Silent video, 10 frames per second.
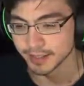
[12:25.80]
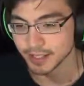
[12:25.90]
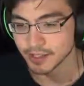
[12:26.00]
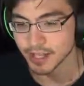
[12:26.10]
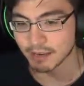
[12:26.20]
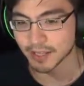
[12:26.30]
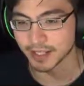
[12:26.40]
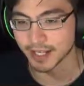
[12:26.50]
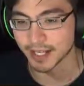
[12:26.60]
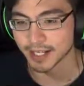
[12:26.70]
it's them that
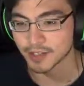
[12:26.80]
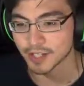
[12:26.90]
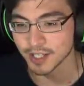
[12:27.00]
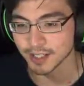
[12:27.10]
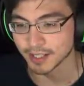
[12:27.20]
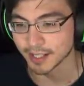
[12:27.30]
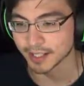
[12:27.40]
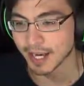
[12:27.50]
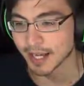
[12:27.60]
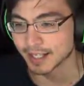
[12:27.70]
they hit, see? Like
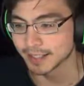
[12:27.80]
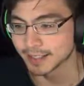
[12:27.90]
that.